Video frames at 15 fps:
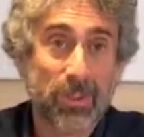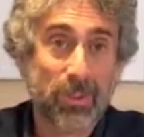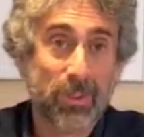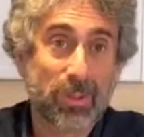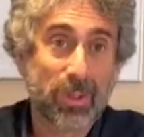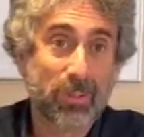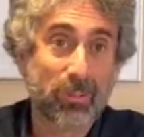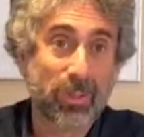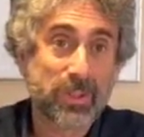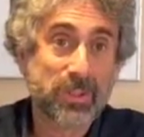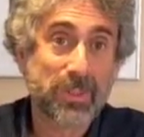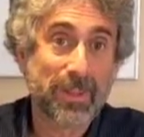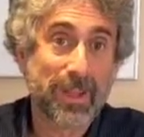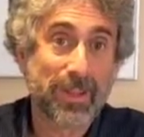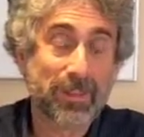you can reach
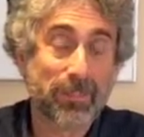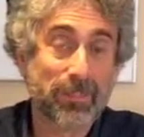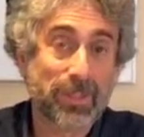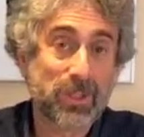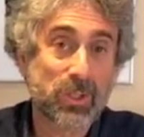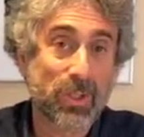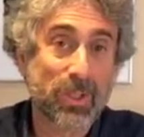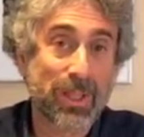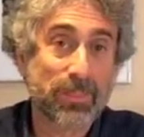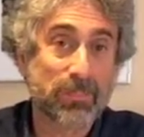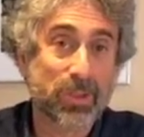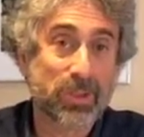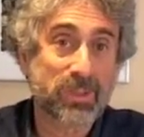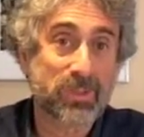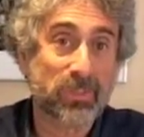me at
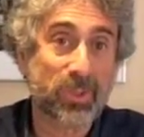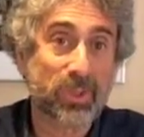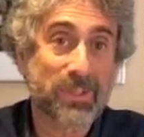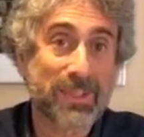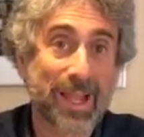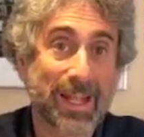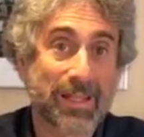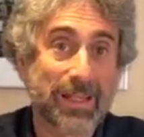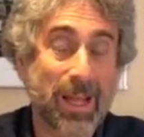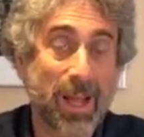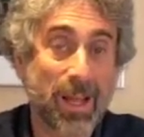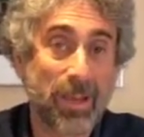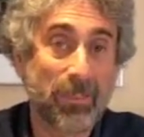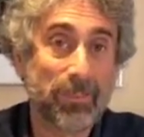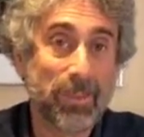
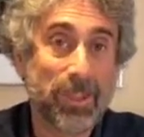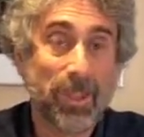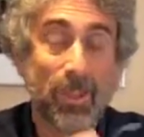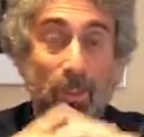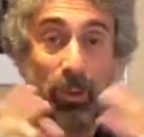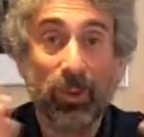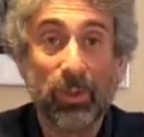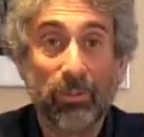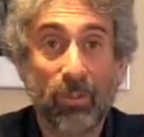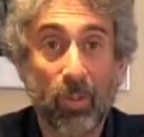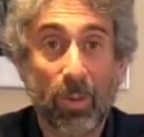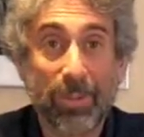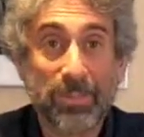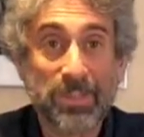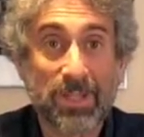mitchell@booksandbooks.com. We do have a
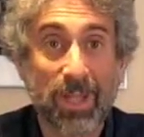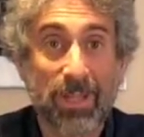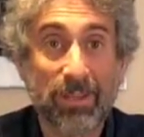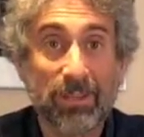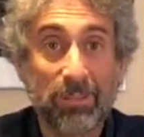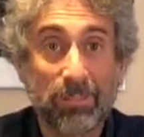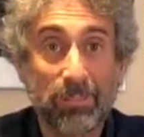website,